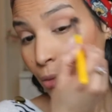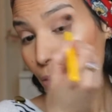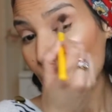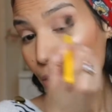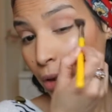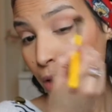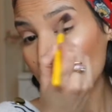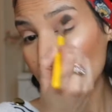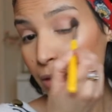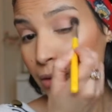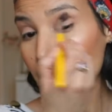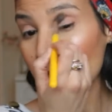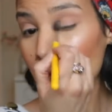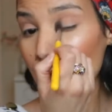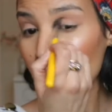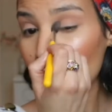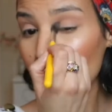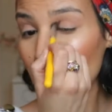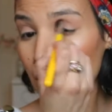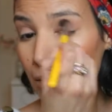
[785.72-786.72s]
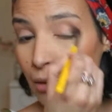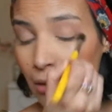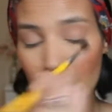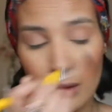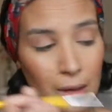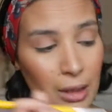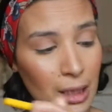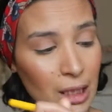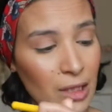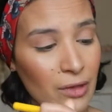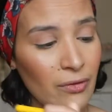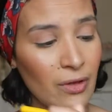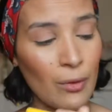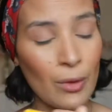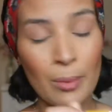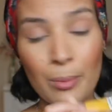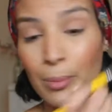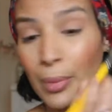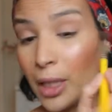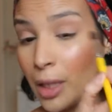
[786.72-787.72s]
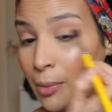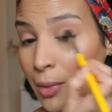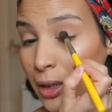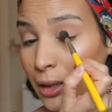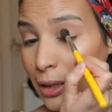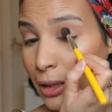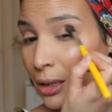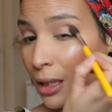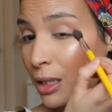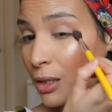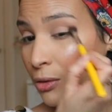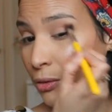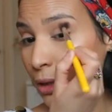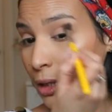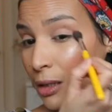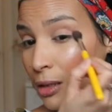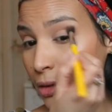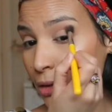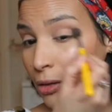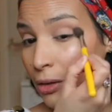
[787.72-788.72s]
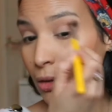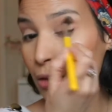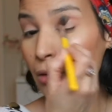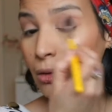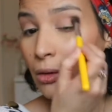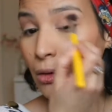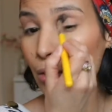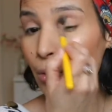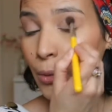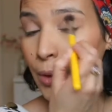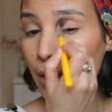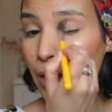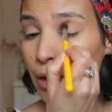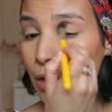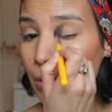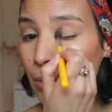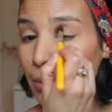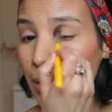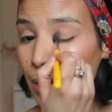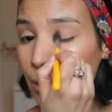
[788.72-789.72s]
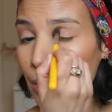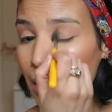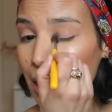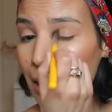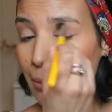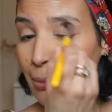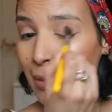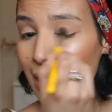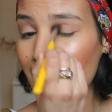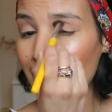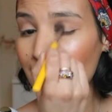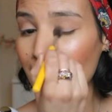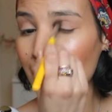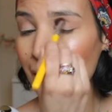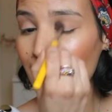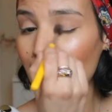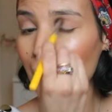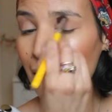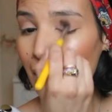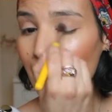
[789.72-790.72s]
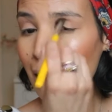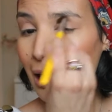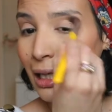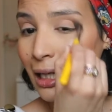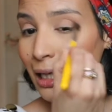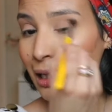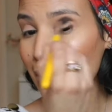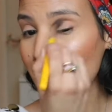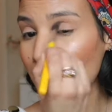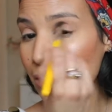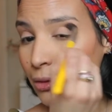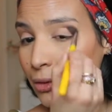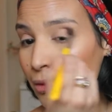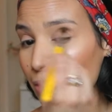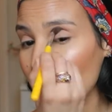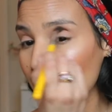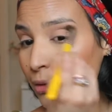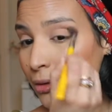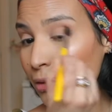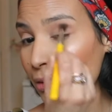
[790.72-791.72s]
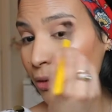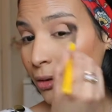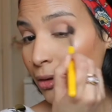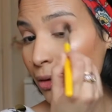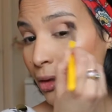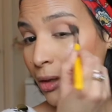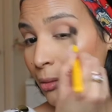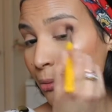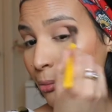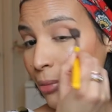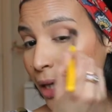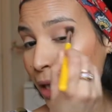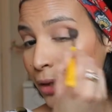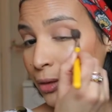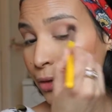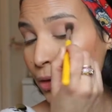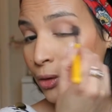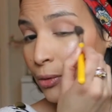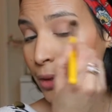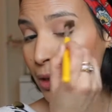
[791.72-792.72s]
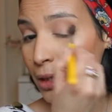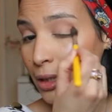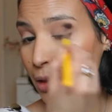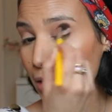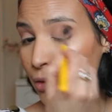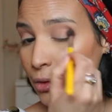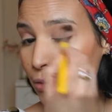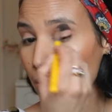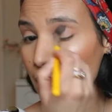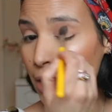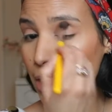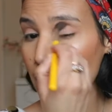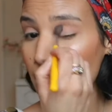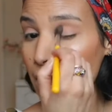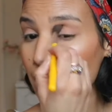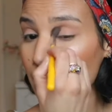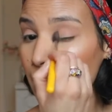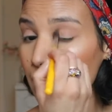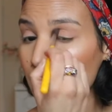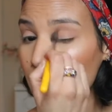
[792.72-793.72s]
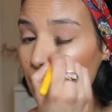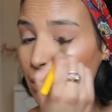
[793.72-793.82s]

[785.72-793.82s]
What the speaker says: but it's very pigmented as well, so we can't be really mad at the powdery situation.